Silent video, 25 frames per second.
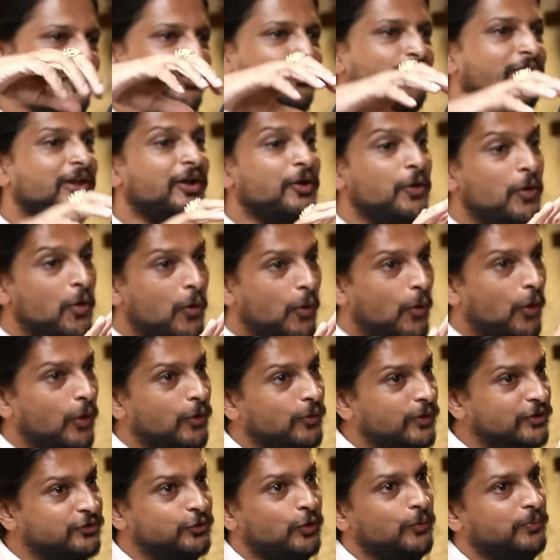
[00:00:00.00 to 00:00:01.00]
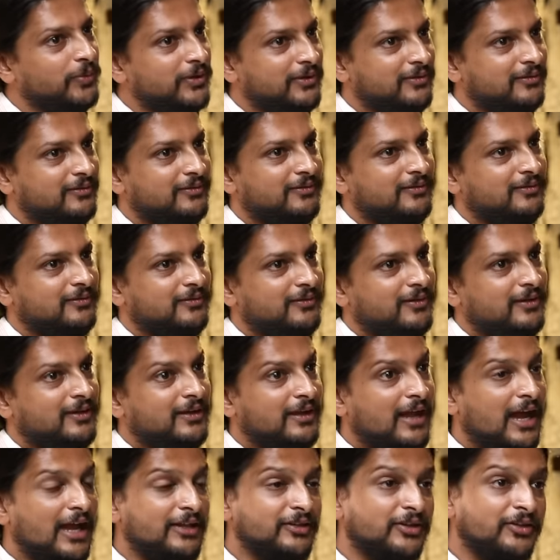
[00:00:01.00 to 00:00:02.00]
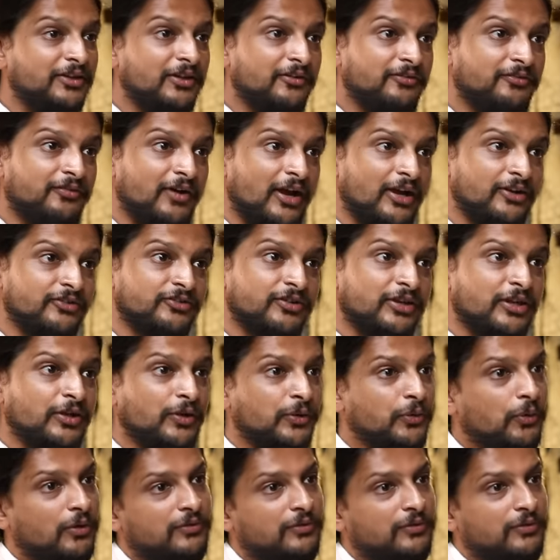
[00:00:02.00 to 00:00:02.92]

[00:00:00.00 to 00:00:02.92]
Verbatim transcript: No, they're always open. Either they're functioning or